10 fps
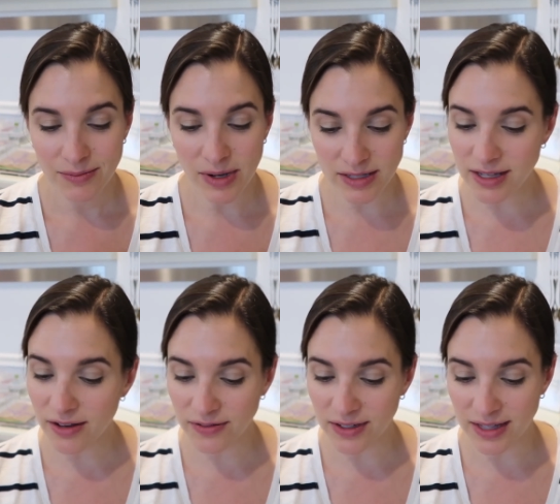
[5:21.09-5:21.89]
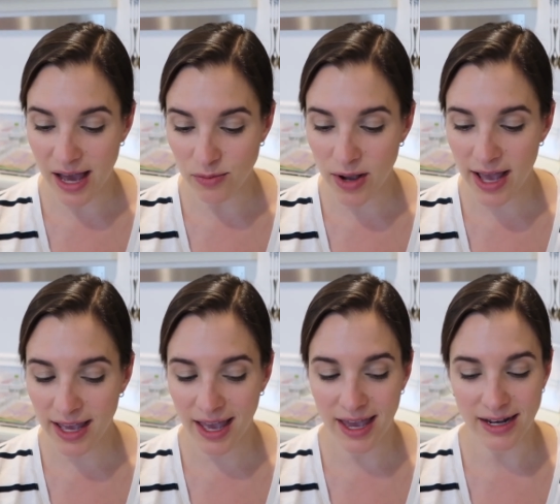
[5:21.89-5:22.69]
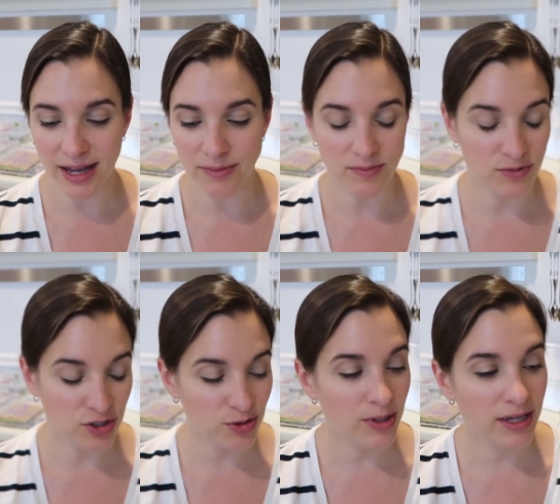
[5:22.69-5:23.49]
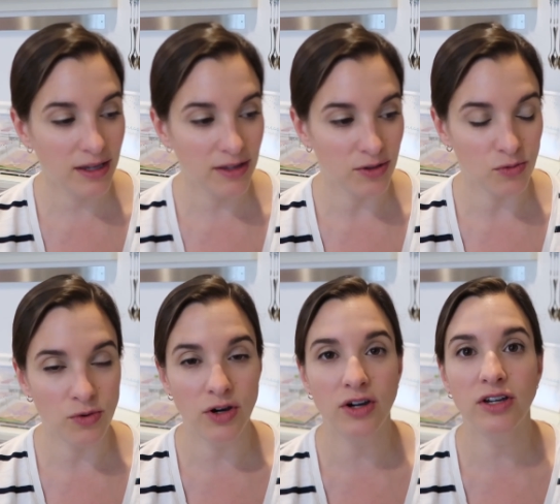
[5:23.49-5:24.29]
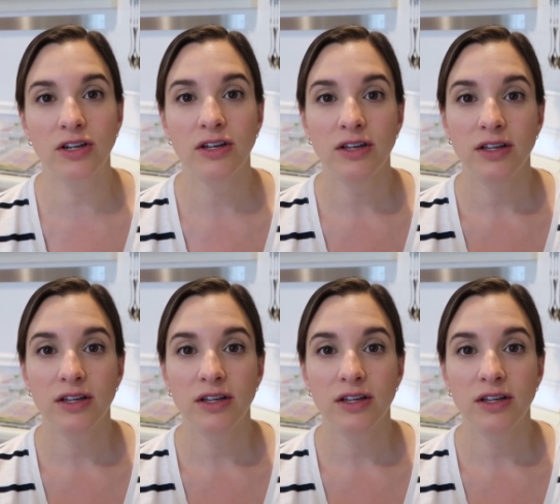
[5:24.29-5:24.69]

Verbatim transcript: myself in that way, and I'm doing the work